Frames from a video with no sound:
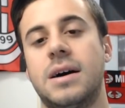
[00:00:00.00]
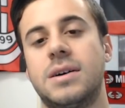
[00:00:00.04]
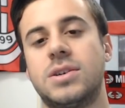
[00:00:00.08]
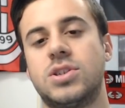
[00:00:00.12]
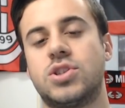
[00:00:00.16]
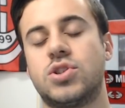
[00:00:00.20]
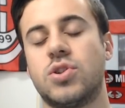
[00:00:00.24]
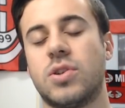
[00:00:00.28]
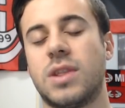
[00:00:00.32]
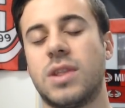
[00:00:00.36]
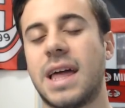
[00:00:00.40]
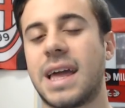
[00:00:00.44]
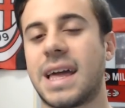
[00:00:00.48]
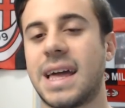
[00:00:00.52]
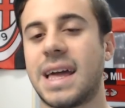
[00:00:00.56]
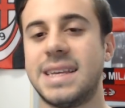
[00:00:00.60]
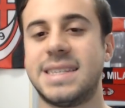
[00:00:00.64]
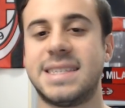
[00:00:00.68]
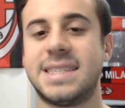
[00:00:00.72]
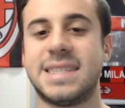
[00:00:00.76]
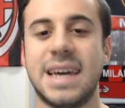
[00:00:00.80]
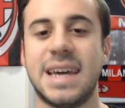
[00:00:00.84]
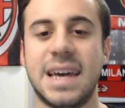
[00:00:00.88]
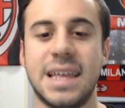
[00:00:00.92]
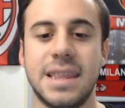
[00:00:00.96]
So like I
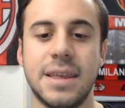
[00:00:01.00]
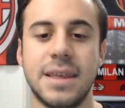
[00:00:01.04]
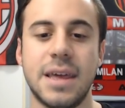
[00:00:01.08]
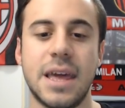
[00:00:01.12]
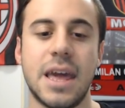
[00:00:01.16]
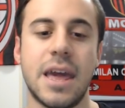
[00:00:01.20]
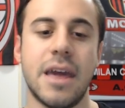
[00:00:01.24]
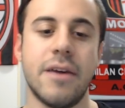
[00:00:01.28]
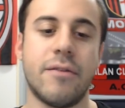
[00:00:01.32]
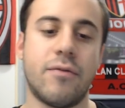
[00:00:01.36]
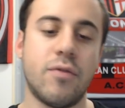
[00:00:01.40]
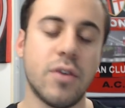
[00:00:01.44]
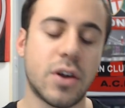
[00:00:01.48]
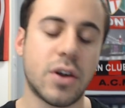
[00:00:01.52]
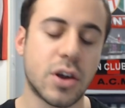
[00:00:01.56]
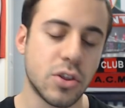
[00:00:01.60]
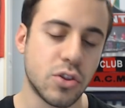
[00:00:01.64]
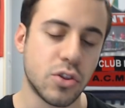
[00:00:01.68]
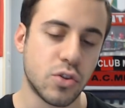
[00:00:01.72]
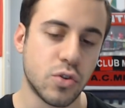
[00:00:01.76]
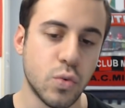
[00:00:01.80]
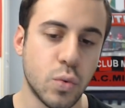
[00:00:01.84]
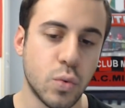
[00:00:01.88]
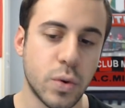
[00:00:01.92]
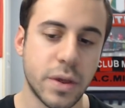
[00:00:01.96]
said, if we
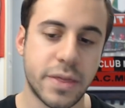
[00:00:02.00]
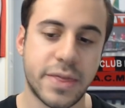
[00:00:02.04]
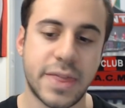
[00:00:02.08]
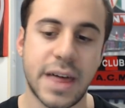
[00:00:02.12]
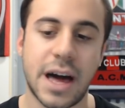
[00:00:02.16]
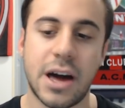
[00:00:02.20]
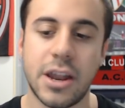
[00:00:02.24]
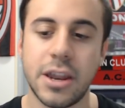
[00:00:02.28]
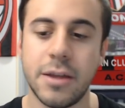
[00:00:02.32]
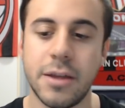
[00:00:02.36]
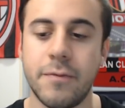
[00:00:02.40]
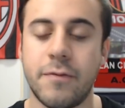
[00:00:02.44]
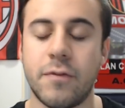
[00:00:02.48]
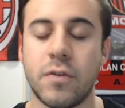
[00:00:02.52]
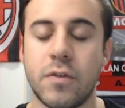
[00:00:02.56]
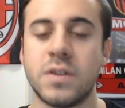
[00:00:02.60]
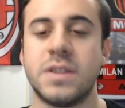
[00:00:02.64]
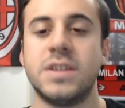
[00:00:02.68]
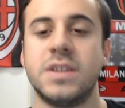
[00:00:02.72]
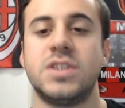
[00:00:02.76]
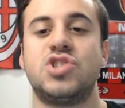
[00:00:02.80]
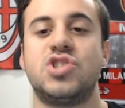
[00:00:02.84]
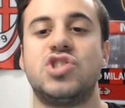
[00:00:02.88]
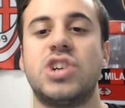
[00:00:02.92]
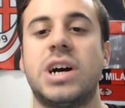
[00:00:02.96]
could do without him for
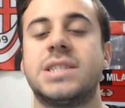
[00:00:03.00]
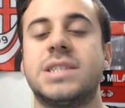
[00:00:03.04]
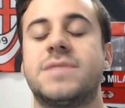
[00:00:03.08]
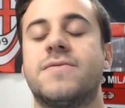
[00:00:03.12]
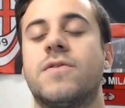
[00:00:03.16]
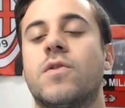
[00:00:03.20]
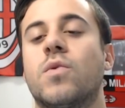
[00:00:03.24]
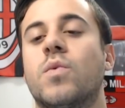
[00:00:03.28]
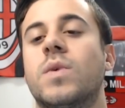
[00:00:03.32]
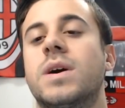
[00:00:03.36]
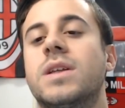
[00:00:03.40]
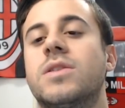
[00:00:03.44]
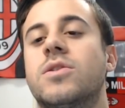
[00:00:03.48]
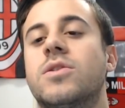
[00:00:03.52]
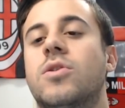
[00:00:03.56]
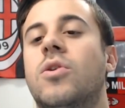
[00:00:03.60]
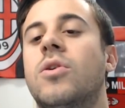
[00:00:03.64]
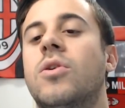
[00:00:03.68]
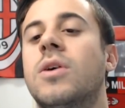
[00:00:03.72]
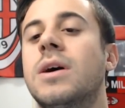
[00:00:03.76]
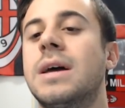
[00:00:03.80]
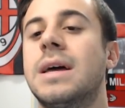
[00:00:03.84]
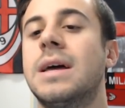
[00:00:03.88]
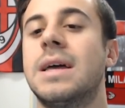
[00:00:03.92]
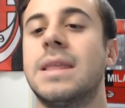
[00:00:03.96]
this transfer
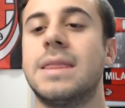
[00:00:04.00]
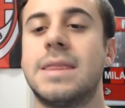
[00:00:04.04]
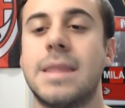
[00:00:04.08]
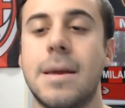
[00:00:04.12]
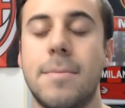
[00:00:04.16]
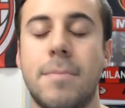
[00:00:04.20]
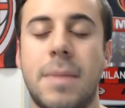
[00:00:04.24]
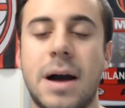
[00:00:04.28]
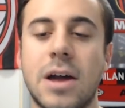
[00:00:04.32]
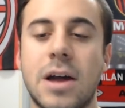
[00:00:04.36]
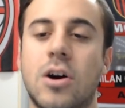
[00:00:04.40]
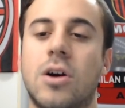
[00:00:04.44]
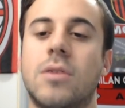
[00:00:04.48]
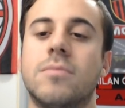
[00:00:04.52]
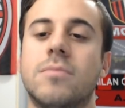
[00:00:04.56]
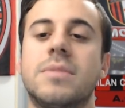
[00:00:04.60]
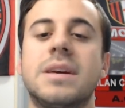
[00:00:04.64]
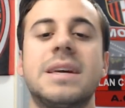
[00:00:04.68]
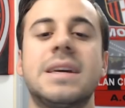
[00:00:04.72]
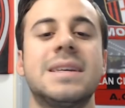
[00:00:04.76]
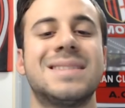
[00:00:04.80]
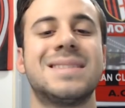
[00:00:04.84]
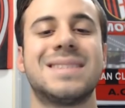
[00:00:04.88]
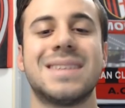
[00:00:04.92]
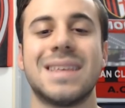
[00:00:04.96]
window, then by all
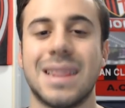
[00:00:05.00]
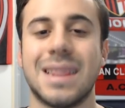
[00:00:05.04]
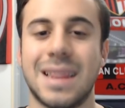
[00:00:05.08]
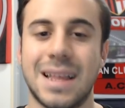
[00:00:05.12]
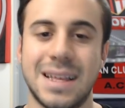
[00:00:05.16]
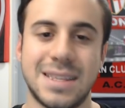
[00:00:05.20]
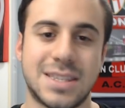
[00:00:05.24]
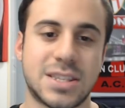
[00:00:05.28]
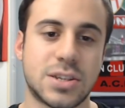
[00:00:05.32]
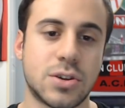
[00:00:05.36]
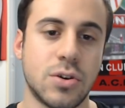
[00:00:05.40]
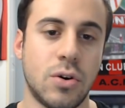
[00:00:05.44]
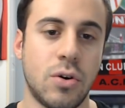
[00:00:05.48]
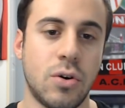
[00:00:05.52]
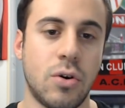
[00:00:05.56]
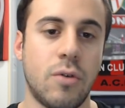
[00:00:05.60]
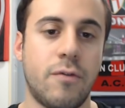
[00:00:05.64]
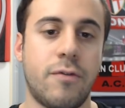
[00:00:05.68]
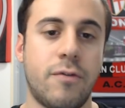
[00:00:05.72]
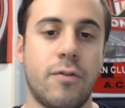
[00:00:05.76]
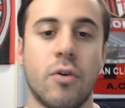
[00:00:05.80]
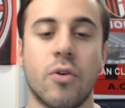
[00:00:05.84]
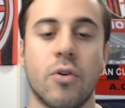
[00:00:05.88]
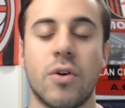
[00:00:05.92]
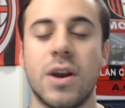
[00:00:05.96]
means, let's go
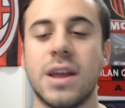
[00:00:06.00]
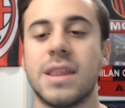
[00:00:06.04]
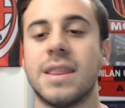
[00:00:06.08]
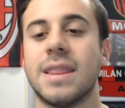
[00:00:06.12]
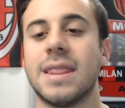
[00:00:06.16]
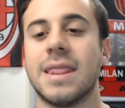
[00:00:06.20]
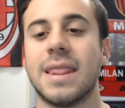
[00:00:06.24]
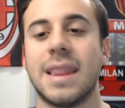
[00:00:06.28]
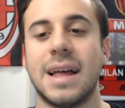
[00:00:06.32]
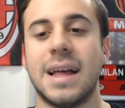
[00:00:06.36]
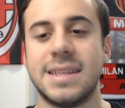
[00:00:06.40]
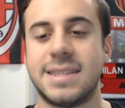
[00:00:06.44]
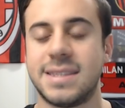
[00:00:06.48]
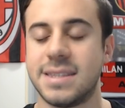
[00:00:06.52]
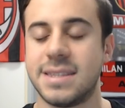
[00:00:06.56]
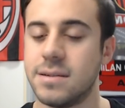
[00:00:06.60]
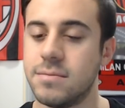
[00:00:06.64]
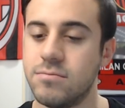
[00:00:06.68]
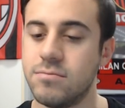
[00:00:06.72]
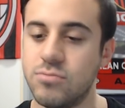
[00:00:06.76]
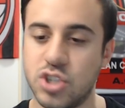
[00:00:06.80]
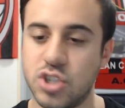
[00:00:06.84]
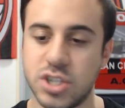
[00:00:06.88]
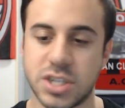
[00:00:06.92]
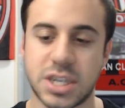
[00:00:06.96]
for it. Let's
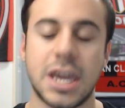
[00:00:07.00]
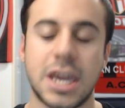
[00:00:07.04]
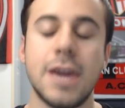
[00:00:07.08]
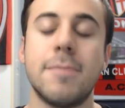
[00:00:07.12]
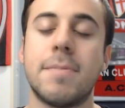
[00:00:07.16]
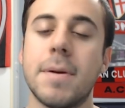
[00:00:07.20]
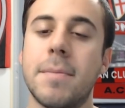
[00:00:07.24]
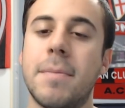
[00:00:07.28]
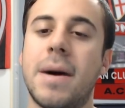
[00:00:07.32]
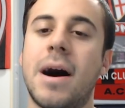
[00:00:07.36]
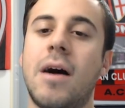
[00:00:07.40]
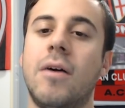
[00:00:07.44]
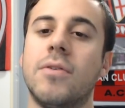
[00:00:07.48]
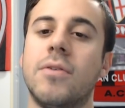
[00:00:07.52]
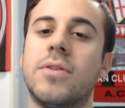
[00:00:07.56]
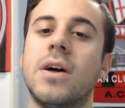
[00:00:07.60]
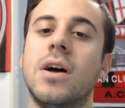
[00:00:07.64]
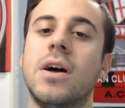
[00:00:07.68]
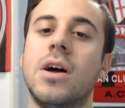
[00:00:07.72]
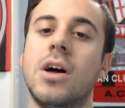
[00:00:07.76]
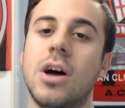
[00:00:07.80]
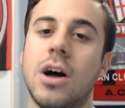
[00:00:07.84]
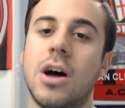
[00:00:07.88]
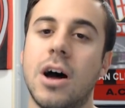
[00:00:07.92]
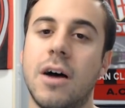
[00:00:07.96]
just keep him out
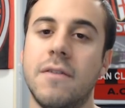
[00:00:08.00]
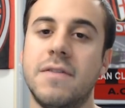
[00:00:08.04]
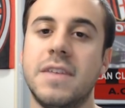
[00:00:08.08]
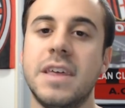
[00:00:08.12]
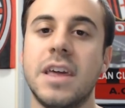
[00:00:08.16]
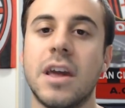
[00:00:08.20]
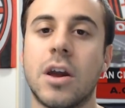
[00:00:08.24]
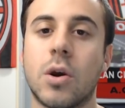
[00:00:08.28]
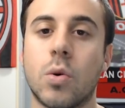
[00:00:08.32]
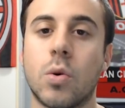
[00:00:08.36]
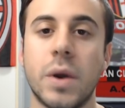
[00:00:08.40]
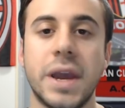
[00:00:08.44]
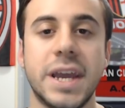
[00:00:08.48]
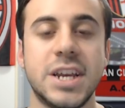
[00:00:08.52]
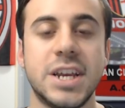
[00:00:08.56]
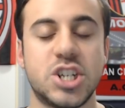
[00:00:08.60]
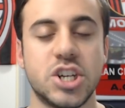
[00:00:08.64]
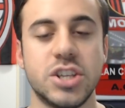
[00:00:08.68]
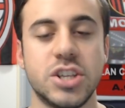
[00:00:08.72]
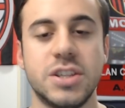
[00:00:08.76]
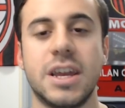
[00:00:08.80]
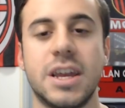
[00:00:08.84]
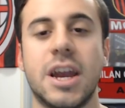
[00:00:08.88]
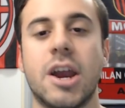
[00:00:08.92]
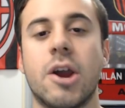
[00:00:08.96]
of the
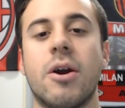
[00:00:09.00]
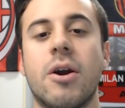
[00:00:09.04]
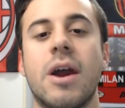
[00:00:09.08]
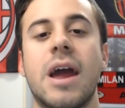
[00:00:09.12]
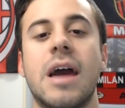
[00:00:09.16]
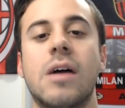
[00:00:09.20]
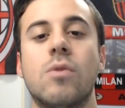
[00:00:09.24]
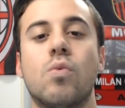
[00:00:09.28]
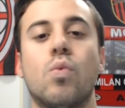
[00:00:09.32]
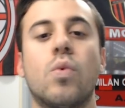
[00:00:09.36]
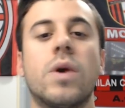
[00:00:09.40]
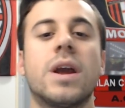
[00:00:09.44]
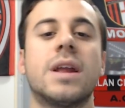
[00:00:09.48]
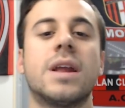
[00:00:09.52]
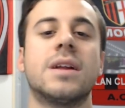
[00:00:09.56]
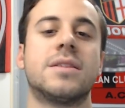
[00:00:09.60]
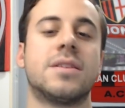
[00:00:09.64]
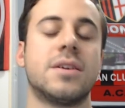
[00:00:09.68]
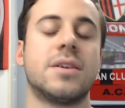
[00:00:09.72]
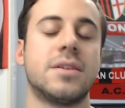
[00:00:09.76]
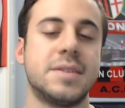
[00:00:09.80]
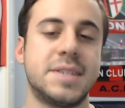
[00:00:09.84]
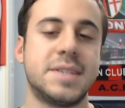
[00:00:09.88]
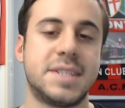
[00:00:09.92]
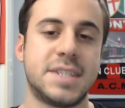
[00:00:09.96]
equation there and wait
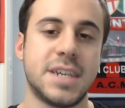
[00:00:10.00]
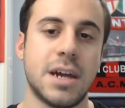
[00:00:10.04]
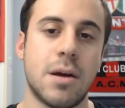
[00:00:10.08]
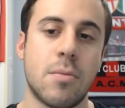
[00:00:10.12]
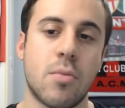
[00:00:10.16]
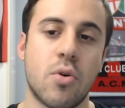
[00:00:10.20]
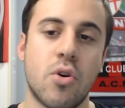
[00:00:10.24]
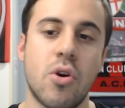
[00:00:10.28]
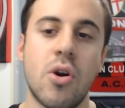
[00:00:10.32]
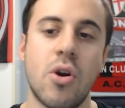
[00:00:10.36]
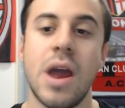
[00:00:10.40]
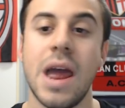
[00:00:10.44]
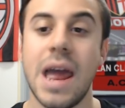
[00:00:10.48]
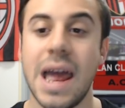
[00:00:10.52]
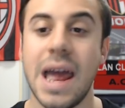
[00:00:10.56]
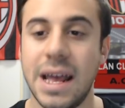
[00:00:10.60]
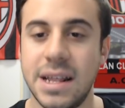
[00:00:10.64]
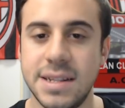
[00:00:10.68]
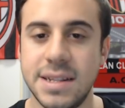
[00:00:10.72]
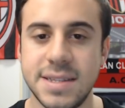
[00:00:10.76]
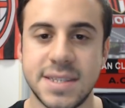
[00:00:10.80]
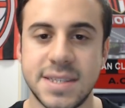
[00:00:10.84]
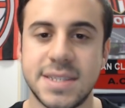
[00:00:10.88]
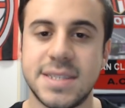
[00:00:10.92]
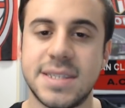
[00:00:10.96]
until the summer
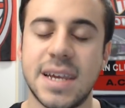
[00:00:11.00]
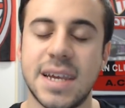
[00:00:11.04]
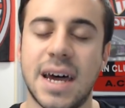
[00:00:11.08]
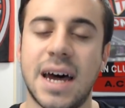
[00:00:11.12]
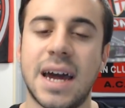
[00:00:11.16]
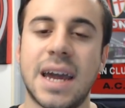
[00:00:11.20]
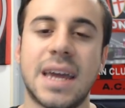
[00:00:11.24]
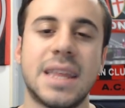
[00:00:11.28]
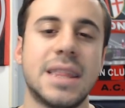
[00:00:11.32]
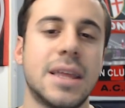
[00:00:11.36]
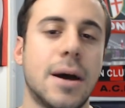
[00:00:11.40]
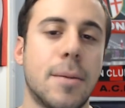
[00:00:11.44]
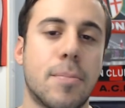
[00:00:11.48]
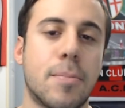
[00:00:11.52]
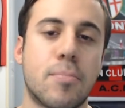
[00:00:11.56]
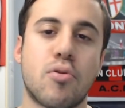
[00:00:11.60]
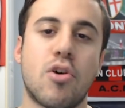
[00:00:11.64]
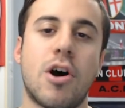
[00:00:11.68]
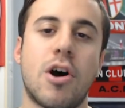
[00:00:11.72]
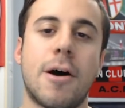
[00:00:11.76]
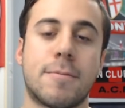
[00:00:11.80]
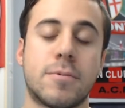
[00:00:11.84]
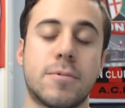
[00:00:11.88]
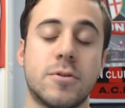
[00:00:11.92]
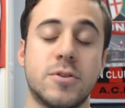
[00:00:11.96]
and sign a
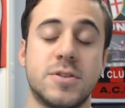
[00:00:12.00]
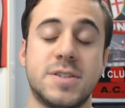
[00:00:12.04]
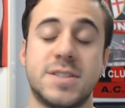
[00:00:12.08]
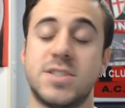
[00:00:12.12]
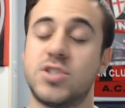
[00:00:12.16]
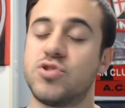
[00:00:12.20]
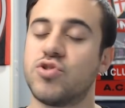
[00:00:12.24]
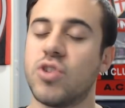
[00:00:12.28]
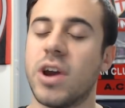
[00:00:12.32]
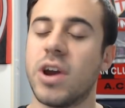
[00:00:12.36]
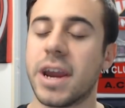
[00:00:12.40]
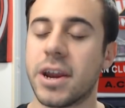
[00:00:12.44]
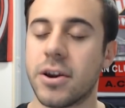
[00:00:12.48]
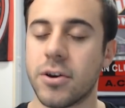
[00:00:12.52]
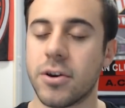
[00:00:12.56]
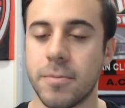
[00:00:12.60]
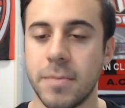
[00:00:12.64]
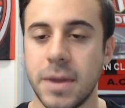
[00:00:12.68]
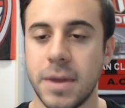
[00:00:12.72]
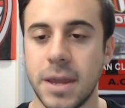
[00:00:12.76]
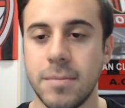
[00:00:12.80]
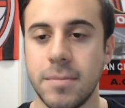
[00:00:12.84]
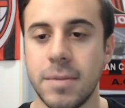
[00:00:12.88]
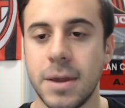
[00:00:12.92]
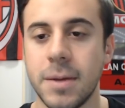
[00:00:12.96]
proper striker
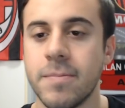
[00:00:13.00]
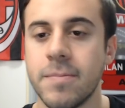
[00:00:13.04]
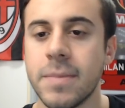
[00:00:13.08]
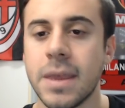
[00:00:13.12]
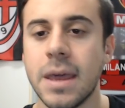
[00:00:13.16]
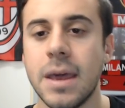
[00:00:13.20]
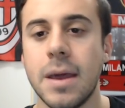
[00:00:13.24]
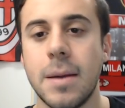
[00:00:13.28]
maybe.